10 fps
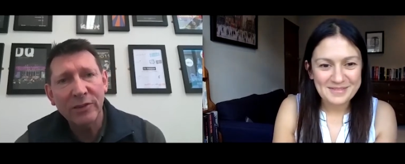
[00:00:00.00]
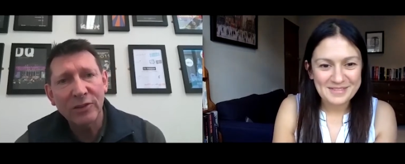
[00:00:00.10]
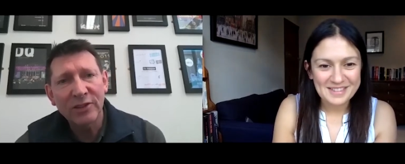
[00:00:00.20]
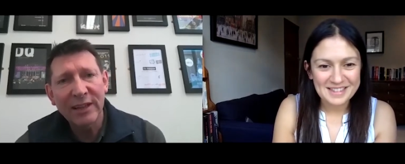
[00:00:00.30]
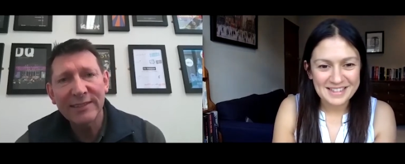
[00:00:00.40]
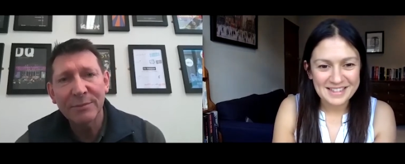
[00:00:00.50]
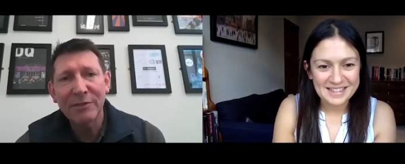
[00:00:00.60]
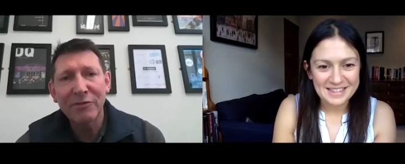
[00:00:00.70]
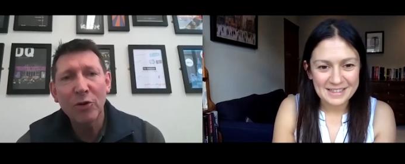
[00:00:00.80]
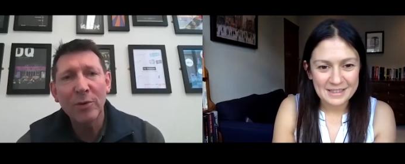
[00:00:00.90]
Speaker 1: us. Listen,
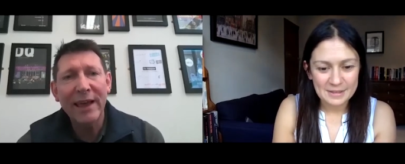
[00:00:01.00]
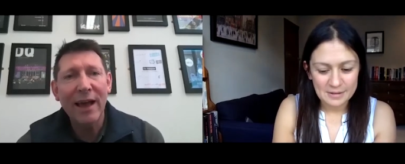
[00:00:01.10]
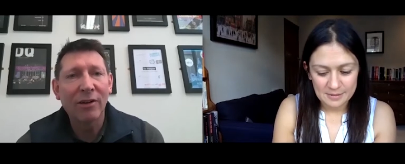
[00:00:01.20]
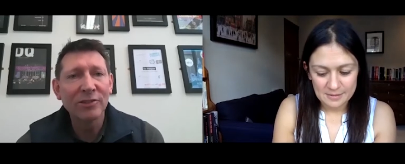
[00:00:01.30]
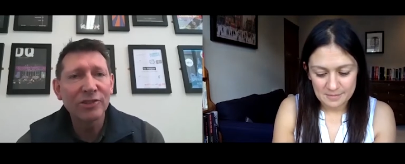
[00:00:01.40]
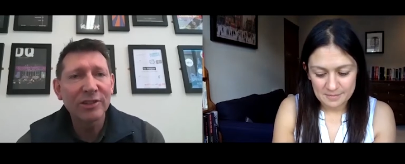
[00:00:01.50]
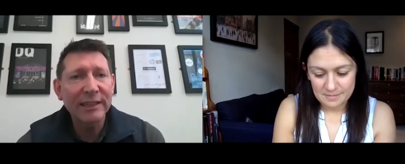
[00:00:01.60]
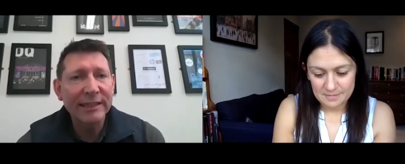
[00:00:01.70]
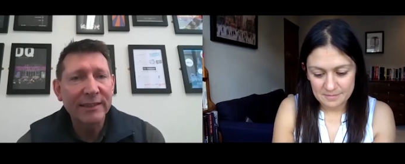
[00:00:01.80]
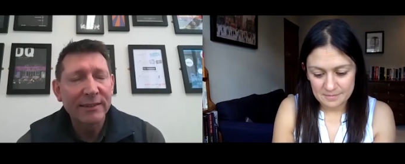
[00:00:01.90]
before we get on to
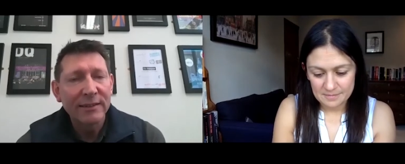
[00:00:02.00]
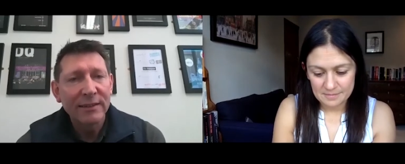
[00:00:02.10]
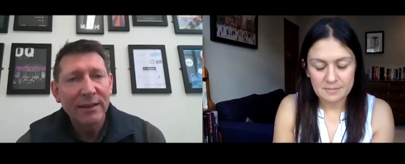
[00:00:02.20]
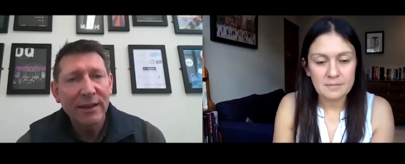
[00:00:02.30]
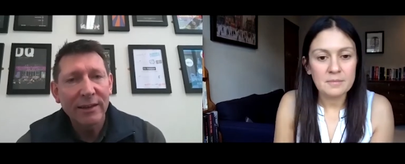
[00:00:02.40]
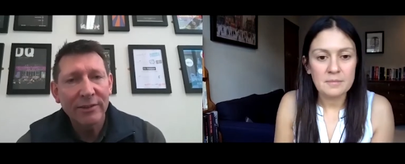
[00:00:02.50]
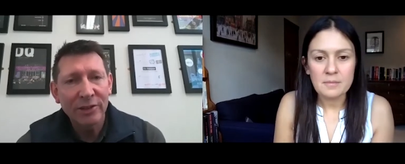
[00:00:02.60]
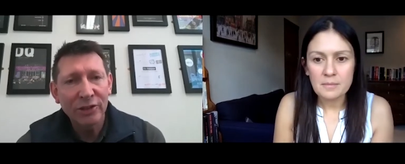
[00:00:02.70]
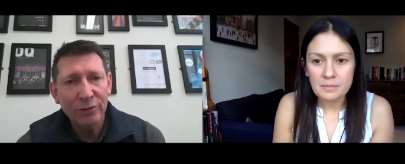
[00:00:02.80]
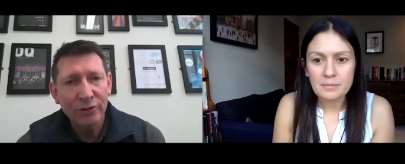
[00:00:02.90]
the uh, the
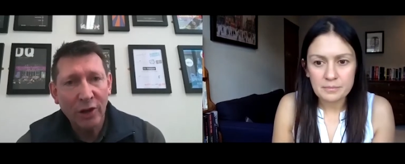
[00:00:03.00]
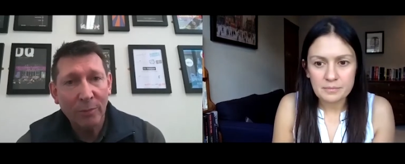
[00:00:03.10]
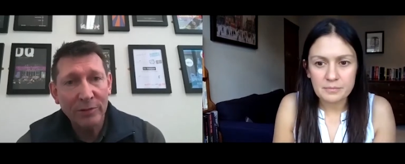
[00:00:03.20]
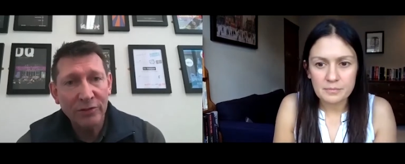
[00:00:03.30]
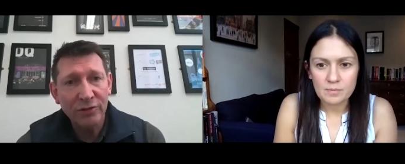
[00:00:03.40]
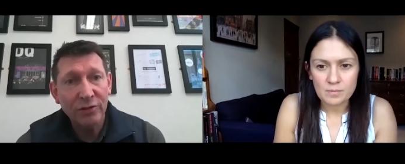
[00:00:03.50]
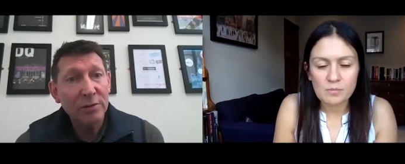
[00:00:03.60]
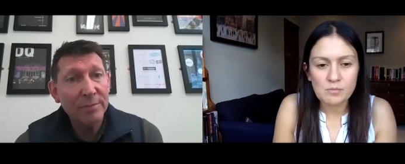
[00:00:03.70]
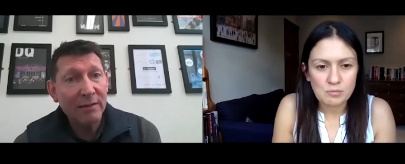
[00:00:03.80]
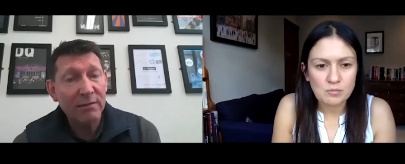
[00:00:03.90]
new job and thought
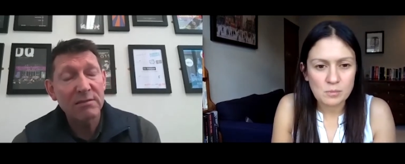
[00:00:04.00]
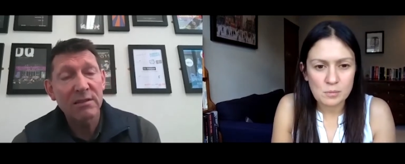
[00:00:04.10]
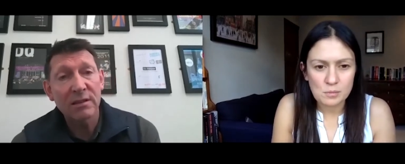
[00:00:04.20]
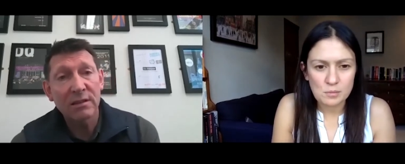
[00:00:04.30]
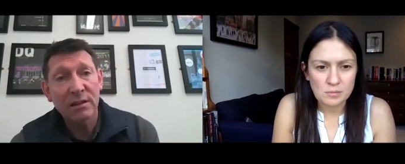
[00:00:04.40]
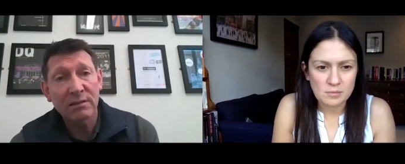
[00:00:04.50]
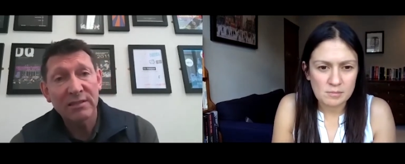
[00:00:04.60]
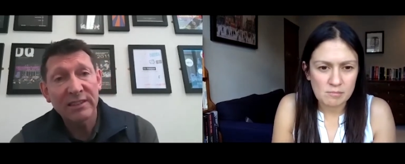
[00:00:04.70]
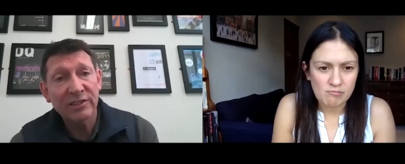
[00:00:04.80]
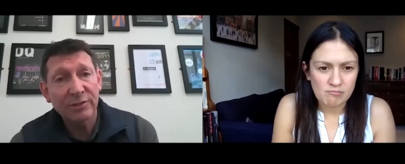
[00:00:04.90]
about you know the
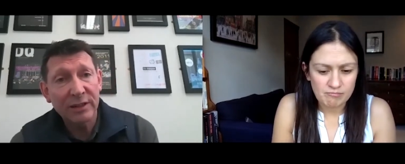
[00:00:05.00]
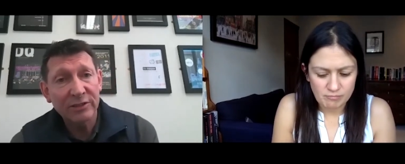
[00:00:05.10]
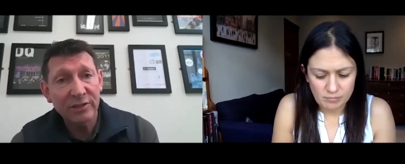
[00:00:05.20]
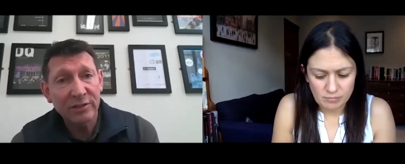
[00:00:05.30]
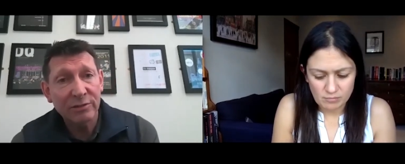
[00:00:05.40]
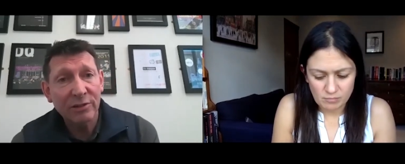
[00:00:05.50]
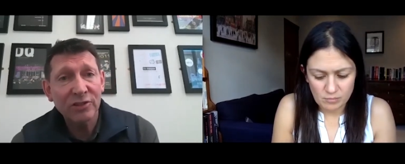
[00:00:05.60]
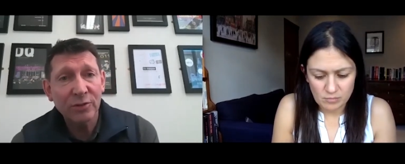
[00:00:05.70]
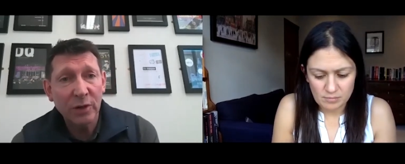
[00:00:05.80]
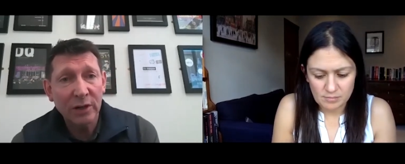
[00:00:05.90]
situation across the
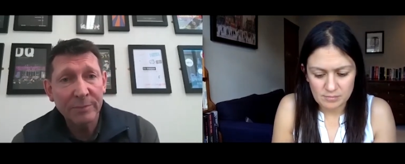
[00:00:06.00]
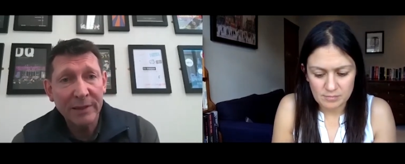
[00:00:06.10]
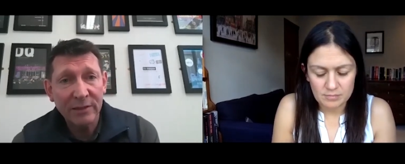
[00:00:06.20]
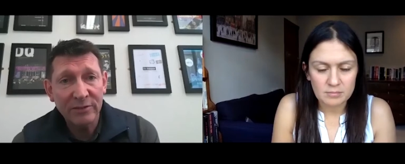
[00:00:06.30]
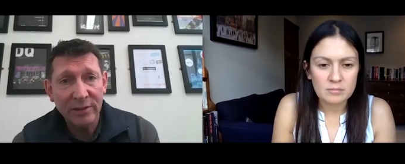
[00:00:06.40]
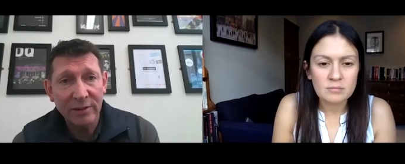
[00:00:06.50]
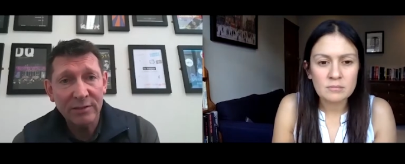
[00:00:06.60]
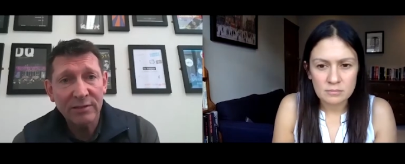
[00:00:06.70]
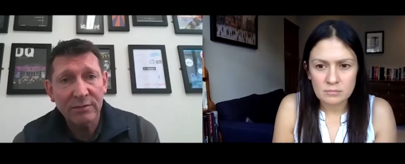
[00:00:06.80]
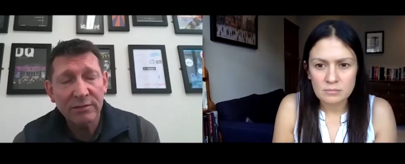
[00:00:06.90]
world because there are
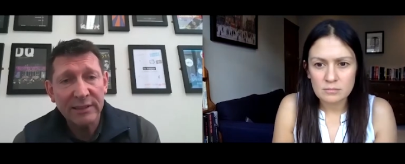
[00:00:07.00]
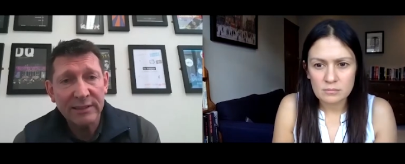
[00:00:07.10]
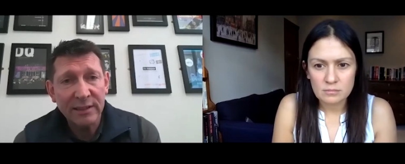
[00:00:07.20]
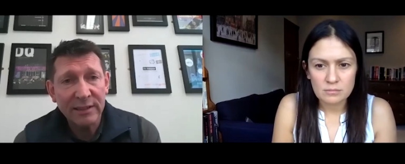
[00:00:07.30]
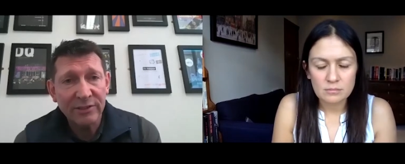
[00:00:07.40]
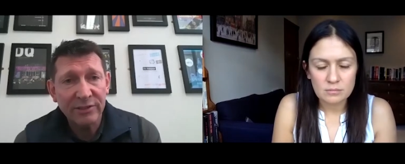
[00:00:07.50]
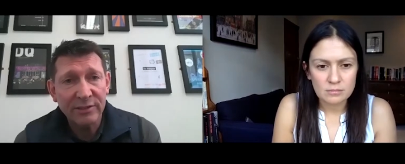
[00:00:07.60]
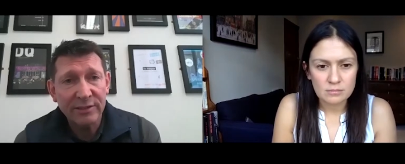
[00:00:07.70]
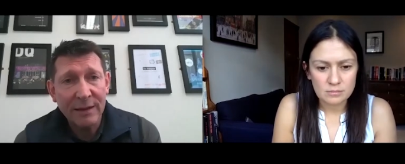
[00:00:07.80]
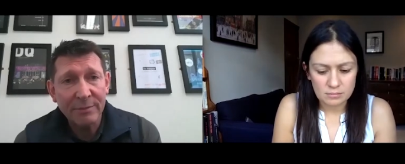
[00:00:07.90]
some critical issues
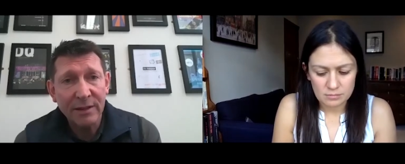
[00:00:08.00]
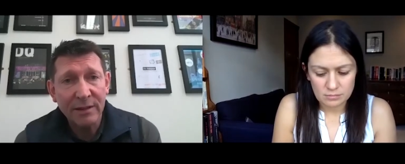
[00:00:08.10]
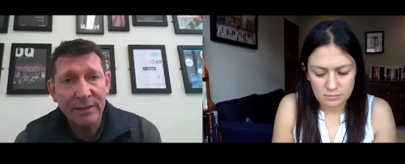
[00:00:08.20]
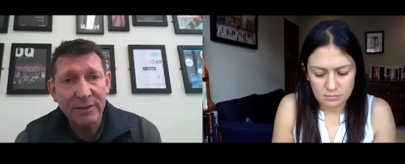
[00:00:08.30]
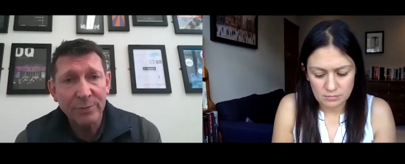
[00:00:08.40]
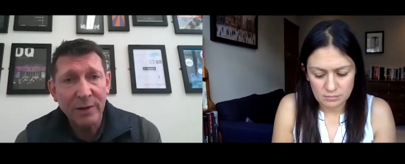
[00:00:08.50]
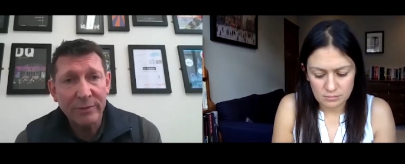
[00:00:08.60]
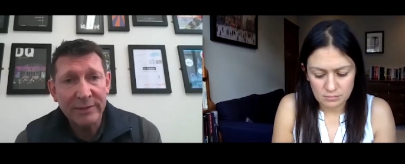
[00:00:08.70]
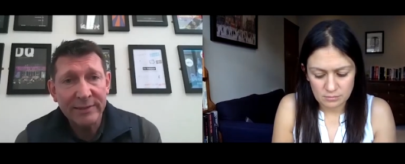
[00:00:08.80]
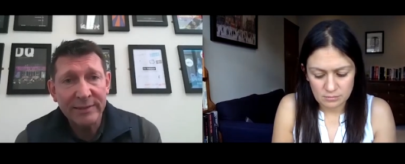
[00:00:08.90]
happening at this moment
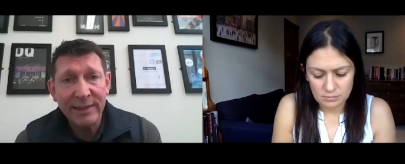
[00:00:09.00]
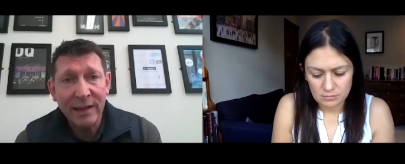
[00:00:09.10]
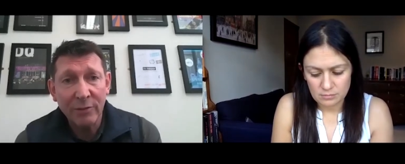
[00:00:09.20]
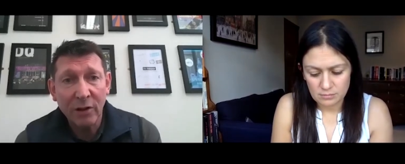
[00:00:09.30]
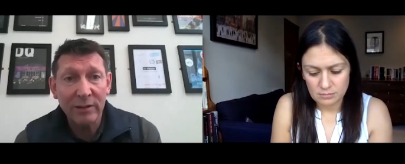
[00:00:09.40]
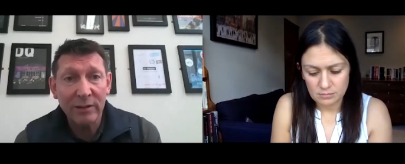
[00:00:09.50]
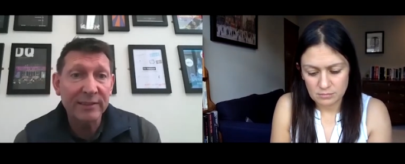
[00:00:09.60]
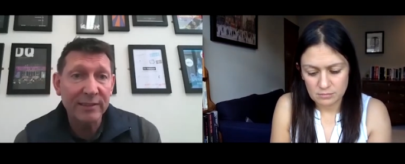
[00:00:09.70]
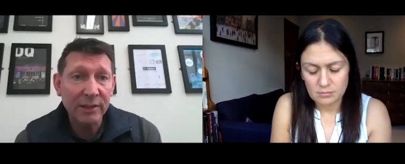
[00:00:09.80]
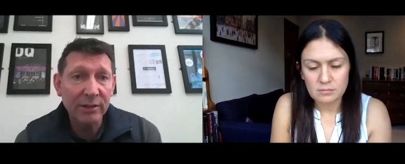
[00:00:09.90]
in time not least
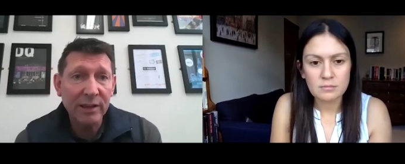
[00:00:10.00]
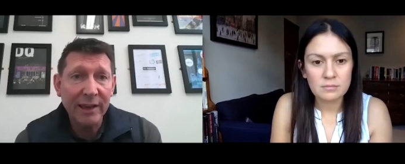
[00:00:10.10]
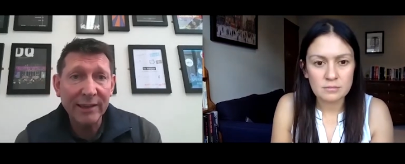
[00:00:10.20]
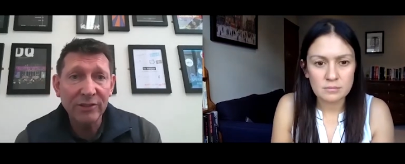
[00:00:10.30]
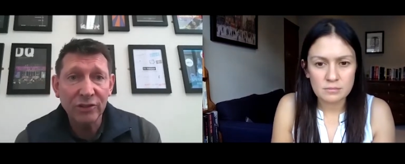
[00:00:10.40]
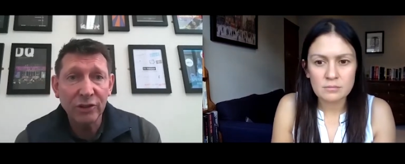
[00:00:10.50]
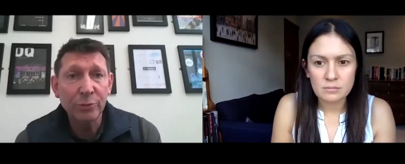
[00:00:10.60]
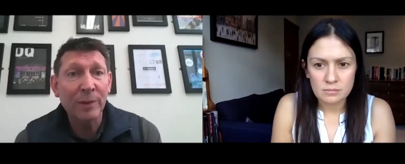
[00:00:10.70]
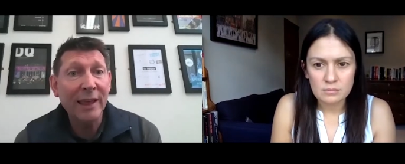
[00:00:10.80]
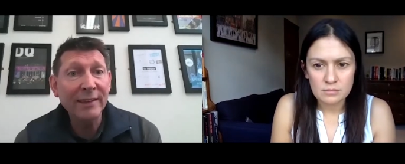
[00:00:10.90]
the uk's new
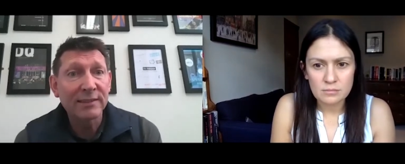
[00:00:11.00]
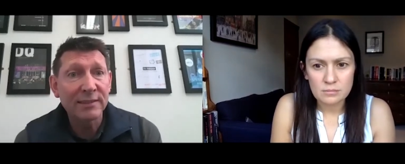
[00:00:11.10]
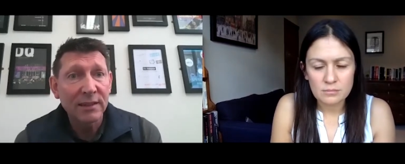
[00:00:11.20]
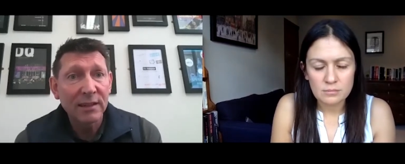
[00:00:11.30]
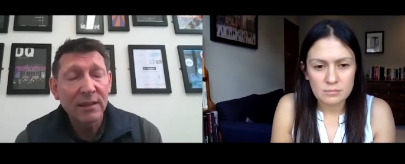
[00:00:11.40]
place